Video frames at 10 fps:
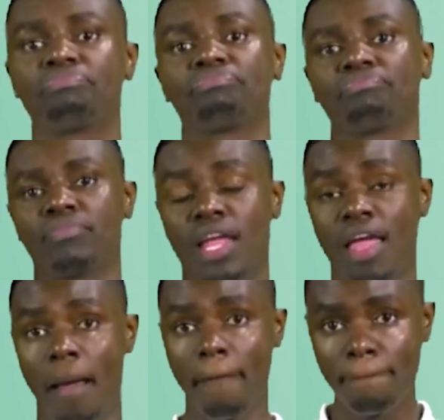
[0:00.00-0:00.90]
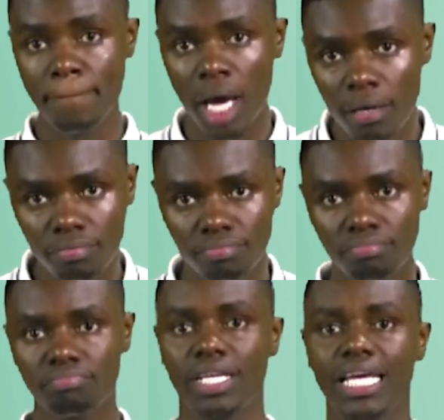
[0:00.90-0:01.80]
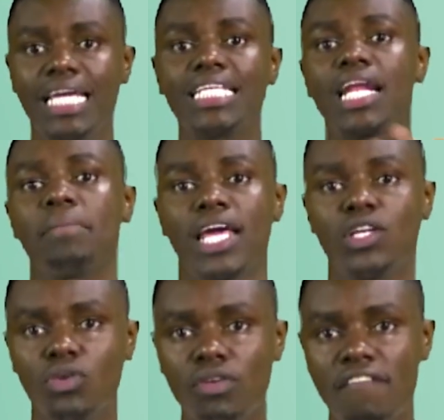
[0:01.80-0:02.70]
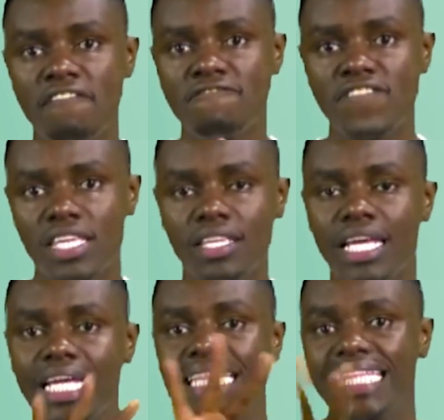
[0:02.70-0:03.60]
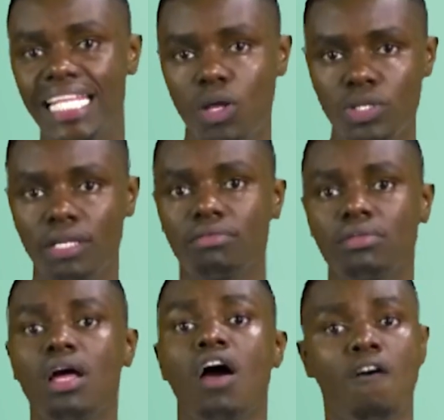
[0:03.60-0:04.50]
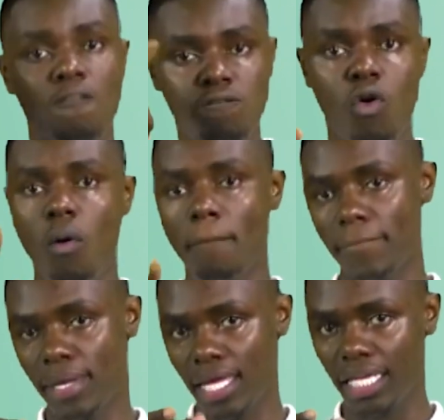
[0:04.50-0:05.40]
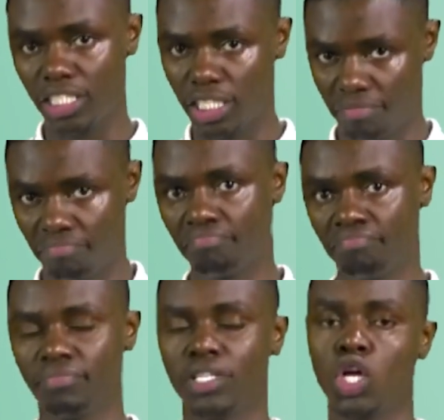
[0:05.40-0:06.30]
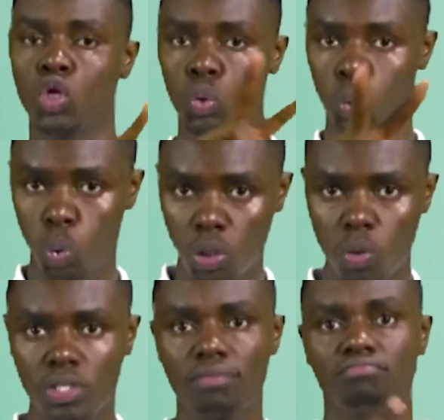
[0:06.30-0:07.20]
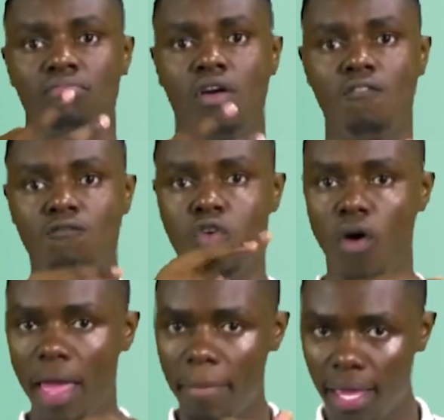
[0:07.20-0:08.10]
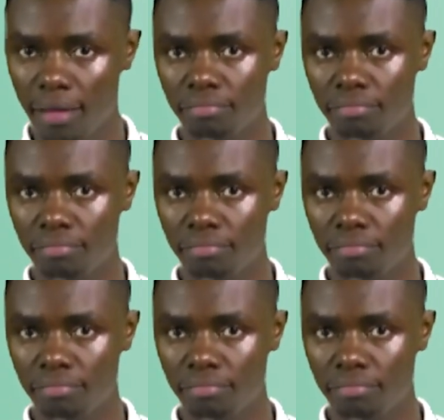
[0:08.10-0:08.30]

The charges for this service is an application fee of 3,000 Kenyan shillings for PhD, 2,000 for masters,